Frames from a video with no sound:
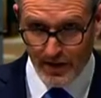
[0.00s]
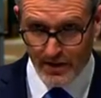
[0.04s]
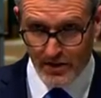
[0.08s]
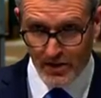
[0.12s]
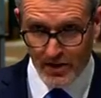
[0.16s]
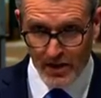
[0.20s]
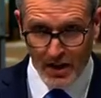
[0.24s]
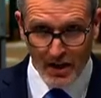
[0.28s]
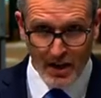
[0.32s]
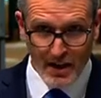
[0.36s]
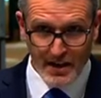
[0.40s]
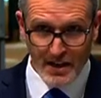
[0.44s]
So
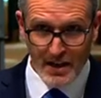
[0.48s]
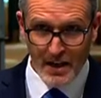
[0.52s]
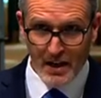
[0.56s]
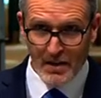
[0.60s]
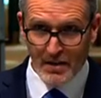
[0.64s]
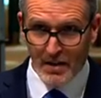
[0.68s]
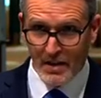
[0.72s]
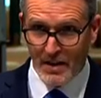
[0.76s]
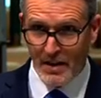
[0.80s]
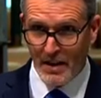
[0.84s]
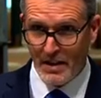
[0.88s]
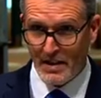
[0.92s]
the idea
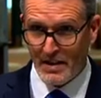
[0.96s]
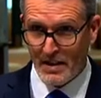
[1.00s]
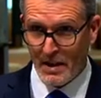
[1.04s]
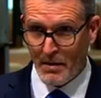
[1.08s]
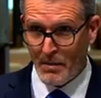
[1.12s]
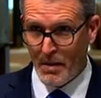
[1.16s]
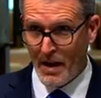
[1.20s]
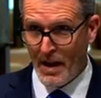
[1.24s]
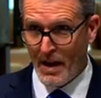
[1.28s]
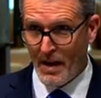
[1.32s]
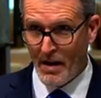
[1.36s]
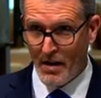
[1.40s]
that there
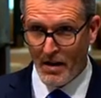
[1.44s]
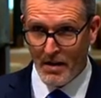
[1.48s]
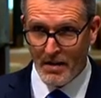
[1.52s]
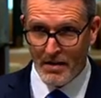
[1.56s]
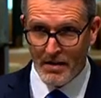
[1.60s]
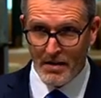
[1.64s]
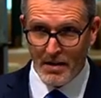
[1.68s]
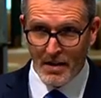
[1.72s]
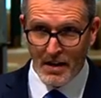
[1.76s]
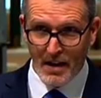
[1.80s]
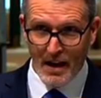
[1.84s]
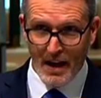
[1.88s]
somehow
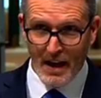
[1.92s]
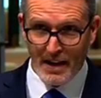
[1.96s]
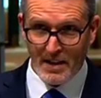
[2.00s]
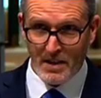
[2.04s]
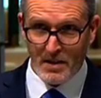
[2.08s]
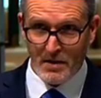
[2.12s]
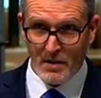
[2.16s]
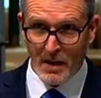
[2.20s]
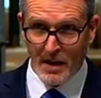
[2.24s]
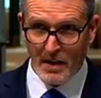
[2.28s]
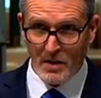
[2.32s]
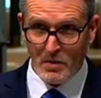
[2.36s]

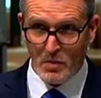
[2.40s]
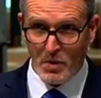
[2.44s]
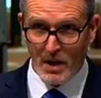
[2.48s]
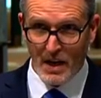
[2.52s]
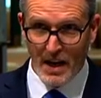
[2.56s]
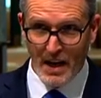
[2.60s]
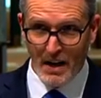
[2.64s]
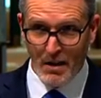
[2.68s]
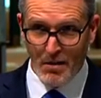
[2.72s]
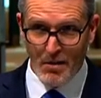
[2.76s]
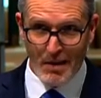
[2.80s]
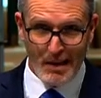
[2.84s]
has been
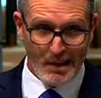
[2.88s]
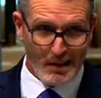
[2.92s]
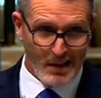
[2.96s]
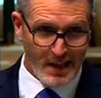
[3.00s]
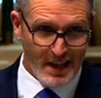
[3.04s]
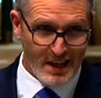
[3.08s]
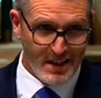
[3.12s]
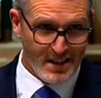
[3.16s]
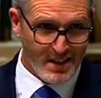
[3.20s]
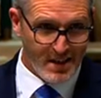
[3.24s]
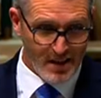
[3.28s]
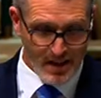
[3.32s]
anything
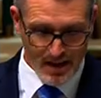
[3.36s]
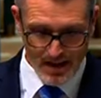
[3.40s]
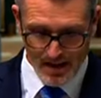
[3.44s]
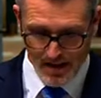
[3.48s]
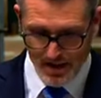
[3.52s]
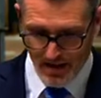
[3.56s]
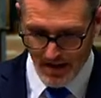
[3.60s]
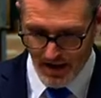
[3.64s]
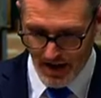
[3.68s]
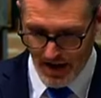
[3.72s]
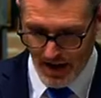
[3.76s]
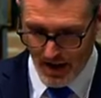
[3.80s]
less than